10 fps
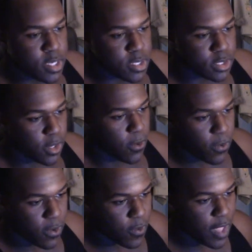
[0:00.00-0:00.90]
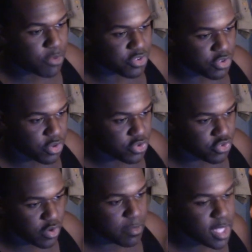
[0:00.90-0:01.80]
So that was an
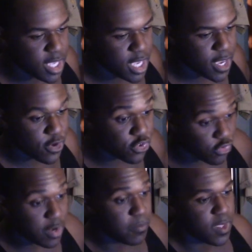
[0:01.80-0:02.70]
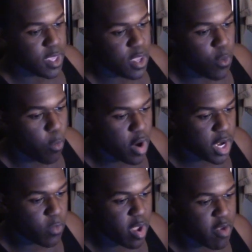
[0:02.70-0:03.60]
extremely, extremely
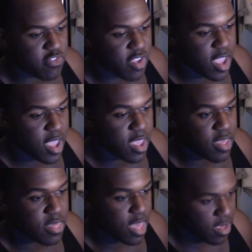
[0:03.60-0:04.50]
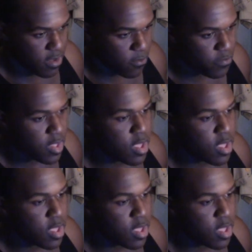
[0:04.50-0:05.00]
wordy way of saying thank you.